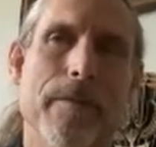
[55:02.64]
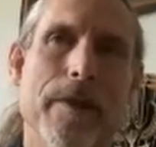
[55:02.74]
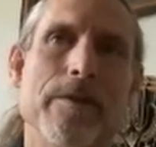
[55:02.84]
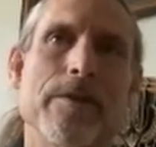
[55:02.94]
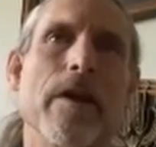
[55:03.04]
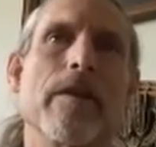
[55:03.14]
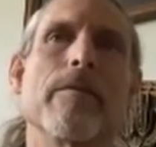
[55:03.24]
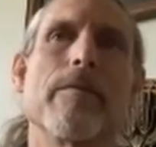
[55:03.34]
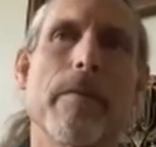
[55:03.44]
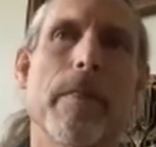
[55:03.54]
and said,
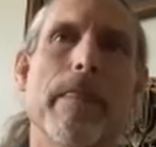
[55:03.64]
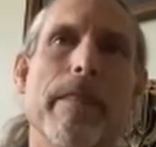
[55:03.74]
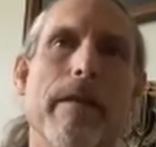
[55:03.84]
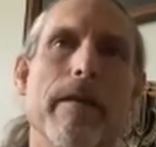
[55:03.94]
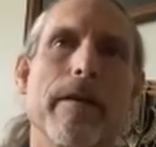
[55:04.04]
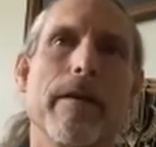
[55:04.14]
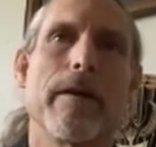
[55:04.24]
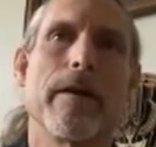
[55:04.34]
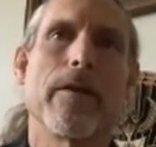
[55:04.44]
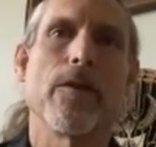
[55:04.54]

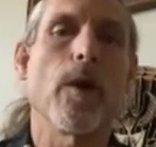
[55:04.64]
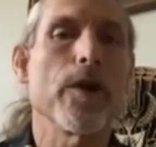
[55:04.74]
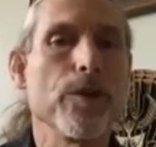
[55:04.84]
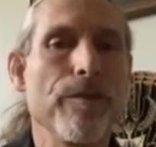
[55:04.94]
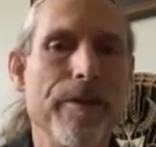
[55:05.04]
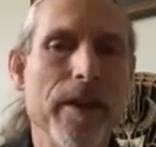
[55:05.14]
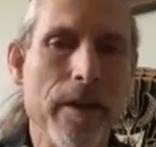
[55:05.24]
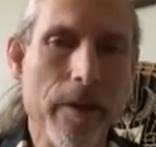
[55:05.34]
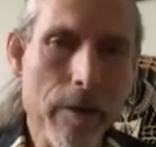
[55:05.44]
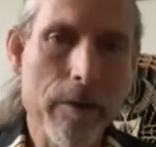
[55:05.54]
"The one you
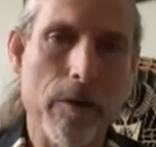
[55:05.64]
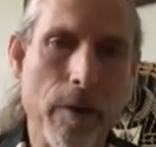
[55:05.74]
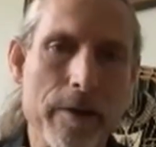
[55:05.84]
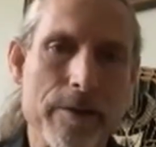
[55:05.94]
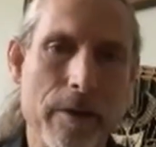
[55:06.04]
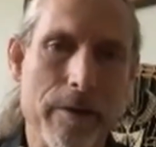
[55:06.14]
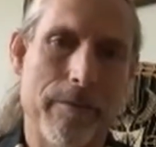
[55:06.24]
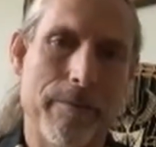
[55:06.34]
feed, grandson."